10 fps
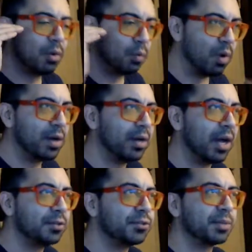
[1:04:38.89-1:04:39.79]

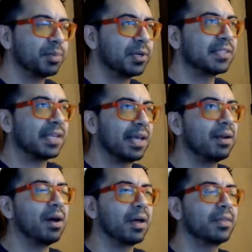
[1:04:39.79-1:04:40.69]
100%
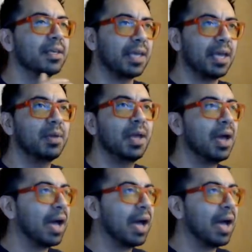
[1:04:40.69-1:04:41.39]
on the game.